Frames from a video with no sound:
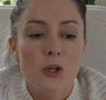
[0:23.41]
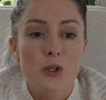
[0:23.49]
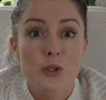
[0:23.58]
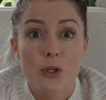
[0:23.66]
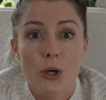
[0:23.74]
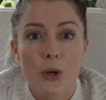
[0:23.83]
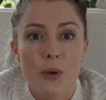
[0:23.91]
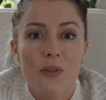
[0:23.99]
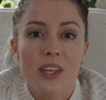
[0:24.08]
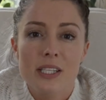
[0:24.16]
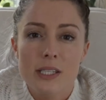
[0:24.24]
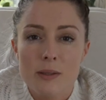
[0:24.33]
So
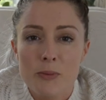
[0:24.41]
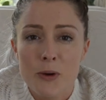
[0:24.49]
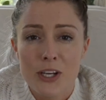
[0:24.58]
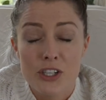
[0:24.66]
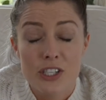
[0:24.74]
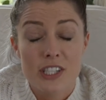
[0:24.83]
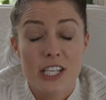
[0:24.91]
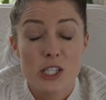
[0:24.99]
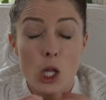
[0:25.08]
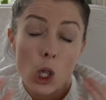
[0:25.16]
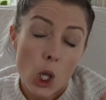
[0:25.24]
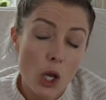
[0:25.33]
these are some questions, there's
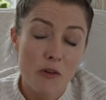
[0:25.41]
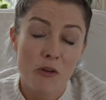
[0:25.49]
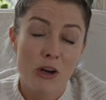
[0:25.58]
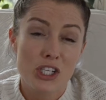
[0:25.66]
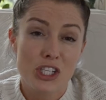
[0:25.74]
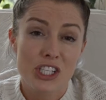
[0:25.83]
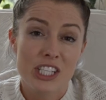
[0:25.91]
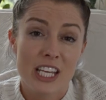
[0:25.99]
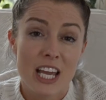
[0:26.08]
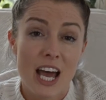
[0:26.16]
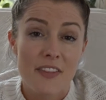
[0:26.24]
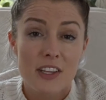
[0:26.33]
a lot of questions
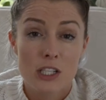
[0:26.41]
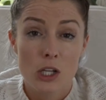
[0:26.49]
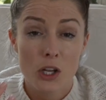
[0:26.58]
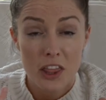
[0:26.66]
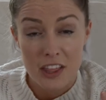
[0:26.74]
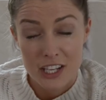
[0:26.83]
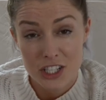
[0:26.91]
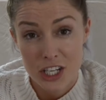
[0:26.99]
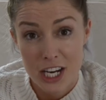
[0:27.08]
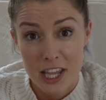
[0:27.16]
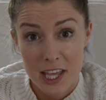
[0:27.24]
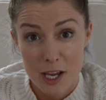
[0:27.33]
here and there's a lot of things you
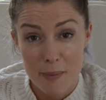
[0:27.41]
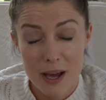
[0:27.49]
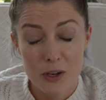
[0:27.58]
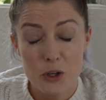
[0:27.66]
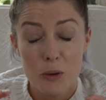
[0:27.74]
need to think about.